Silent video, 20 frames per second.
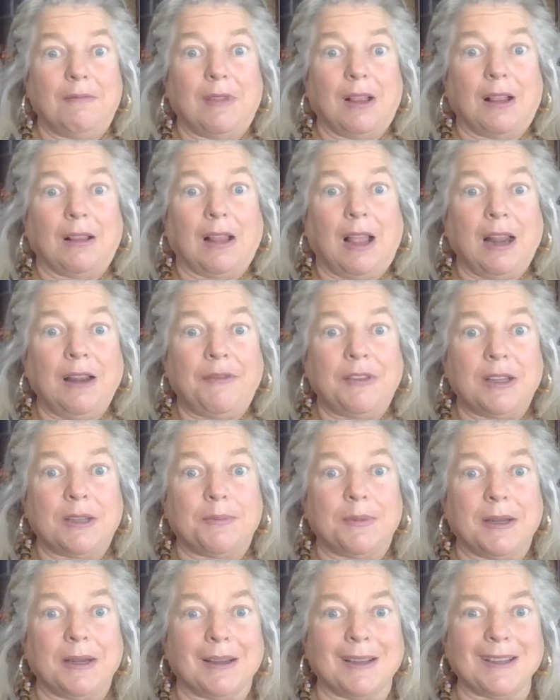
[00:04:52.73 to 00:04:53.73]
A lot of it's
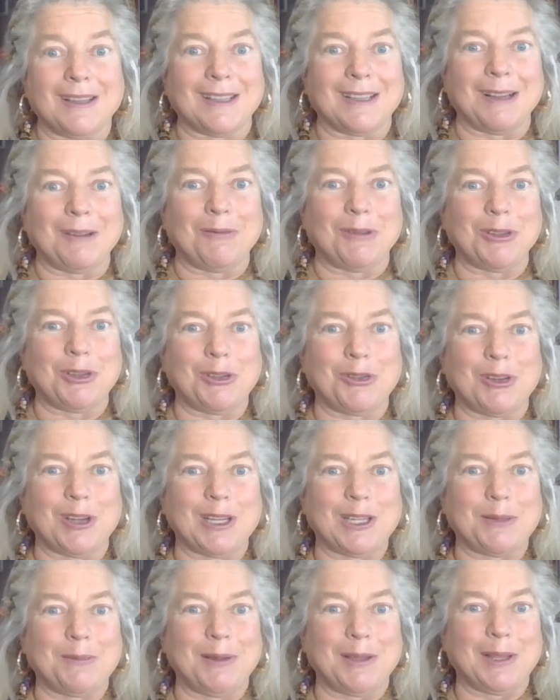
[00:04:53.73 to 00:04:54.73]
because they want to
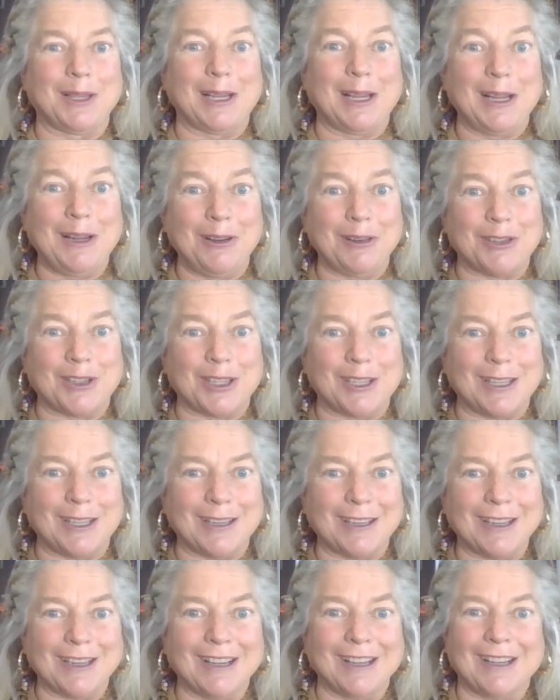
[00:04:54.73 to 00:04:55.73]
transmit the energy
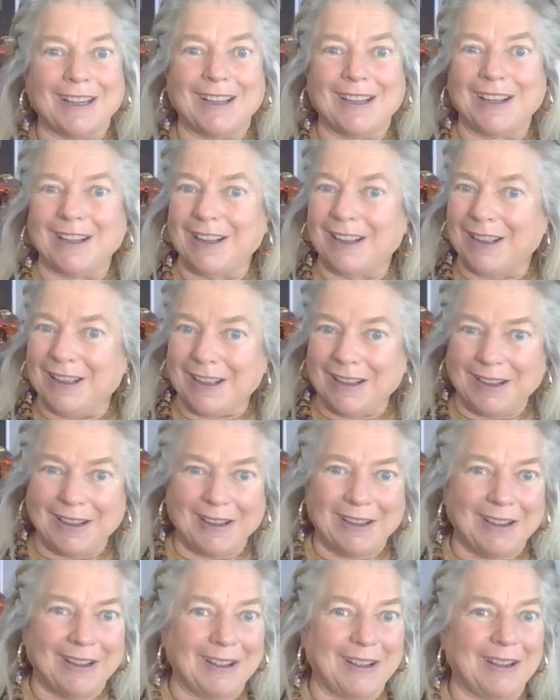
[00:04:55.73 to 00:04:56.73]

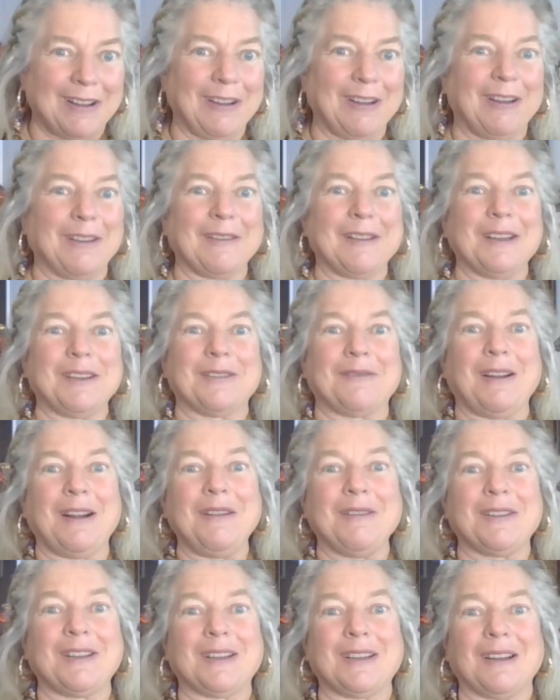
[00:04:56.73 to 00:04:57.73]
along these
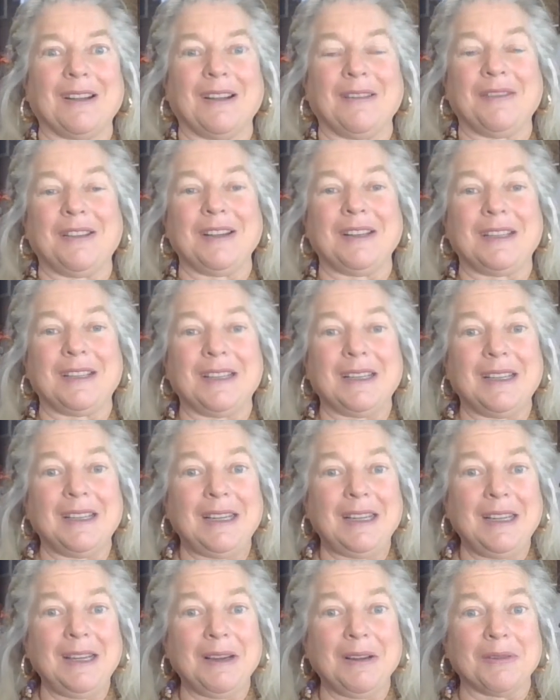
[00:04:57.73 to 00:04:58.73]
routes of these
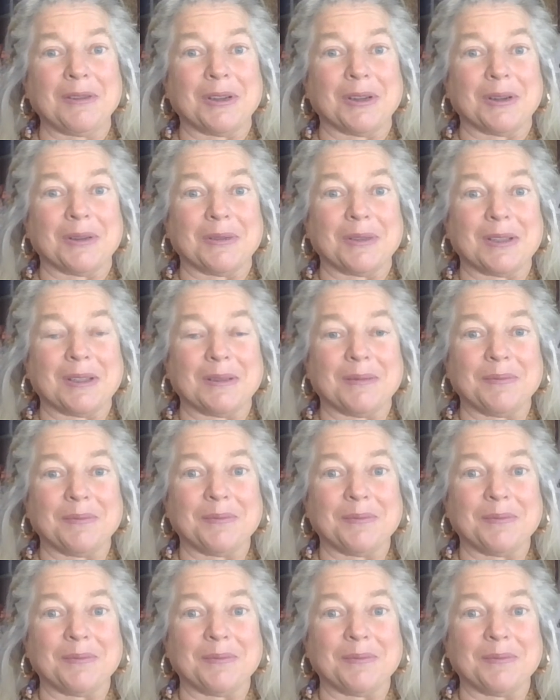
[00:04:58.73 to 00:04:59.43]
ecotones.